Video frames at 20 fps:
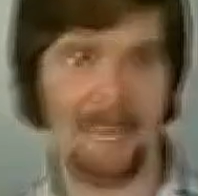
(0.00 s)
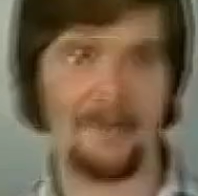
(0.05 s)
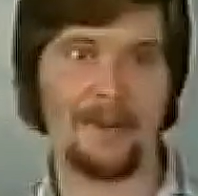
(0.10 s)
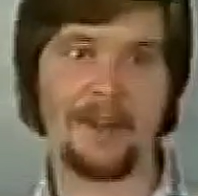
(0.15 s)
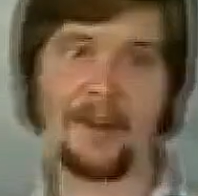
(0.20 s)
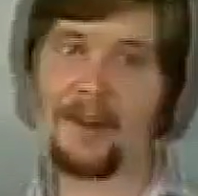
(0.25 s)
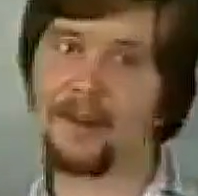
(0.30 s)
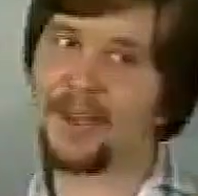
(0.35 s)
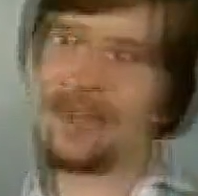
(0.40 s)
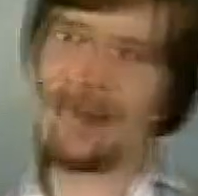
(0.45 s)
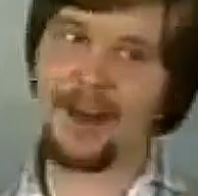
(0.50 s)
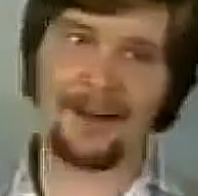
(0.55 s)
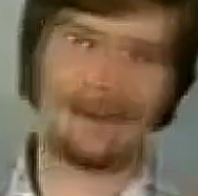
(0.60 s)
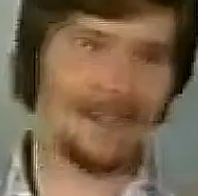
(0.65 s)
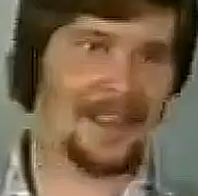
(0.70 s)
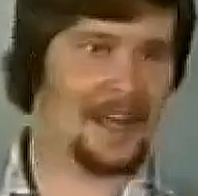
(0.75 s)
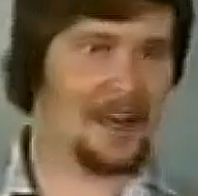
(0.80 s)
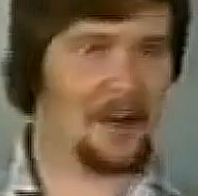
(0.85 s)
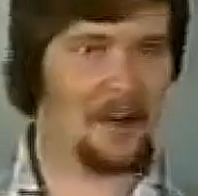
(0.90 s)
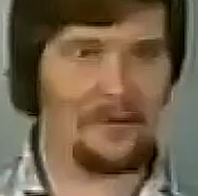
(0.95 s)
But don't
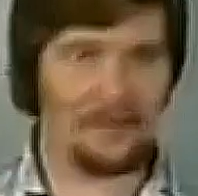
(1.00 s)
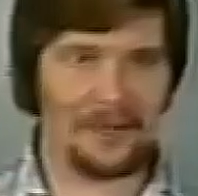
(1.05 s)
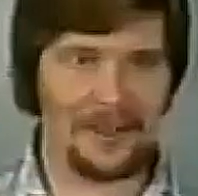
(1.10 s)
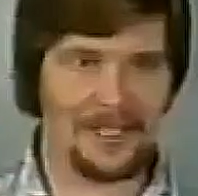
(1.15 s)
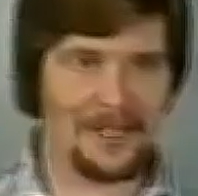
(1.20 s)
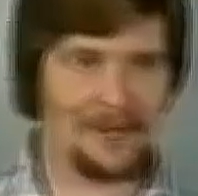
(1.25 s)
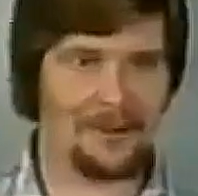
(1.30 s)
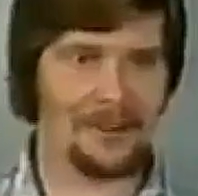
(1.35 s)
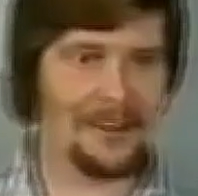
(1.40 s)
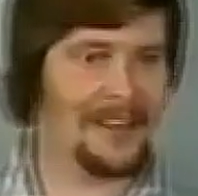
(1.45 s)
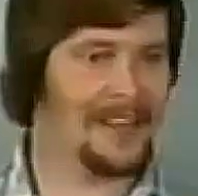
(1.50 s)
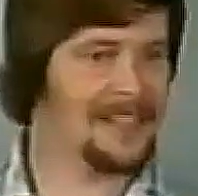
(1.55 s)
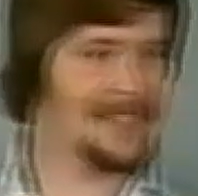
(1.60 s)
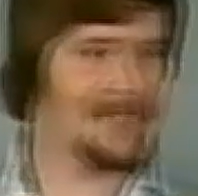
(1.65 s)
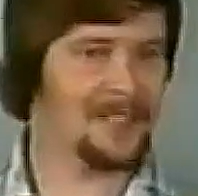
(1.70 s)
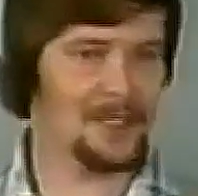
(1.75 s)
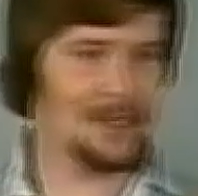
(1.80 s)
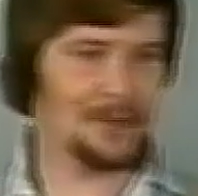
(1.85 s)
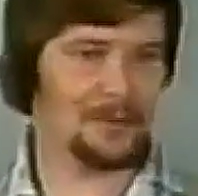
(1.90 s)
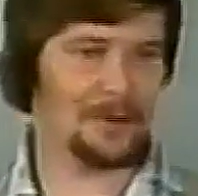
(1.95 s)
carry that over into your
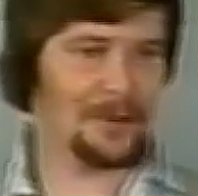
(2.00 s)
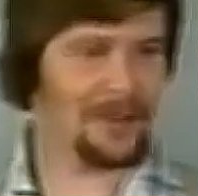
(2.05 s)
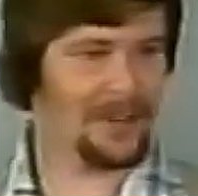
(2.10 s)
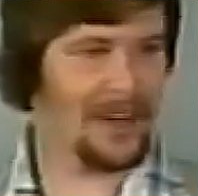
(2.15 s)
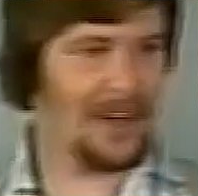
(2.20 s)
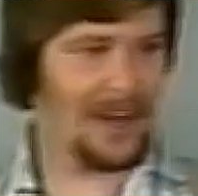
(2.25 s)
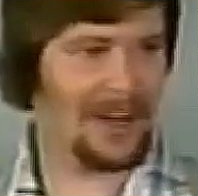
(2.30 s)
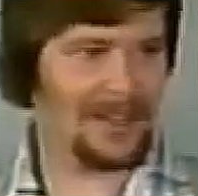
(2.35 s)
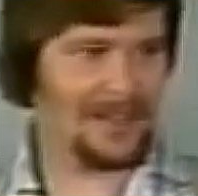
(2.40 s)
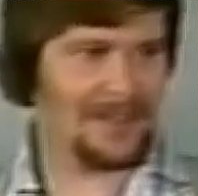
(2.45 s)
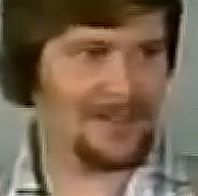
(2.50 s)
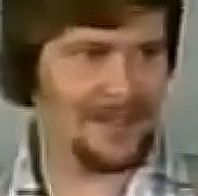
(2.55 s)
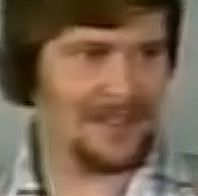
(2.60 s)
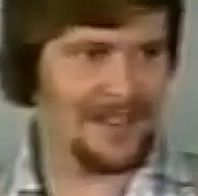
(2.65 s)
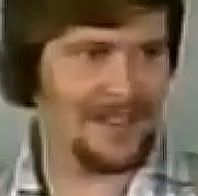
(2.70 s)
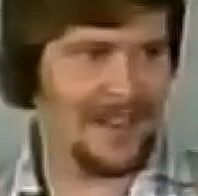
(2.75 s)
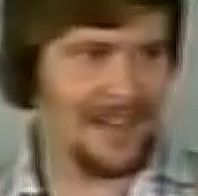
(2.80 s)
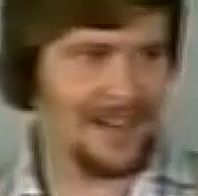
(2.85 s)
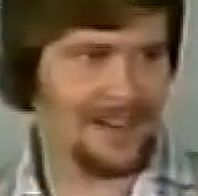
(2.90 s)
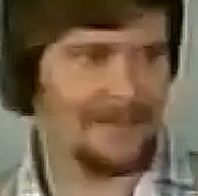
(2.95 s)
relationship with God. You
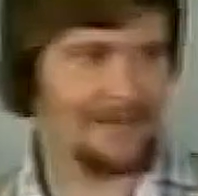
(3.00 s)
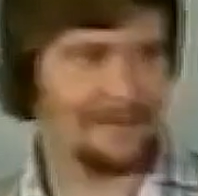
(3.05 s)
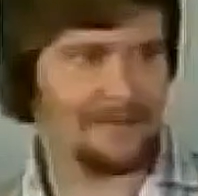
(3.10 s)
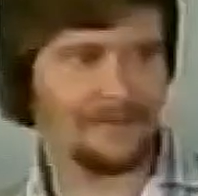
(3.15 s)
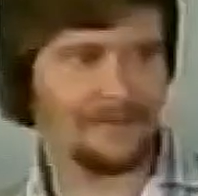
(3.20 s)
see that?